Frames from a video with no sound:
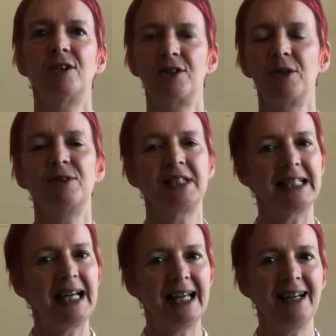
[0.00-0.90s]
So
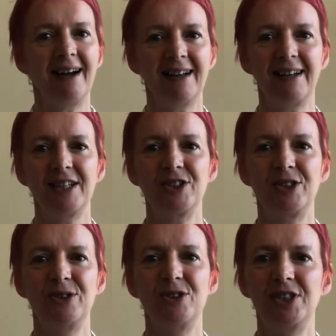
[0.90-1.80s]
today I'd like
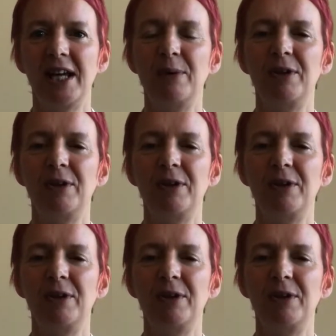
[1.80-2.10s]
to share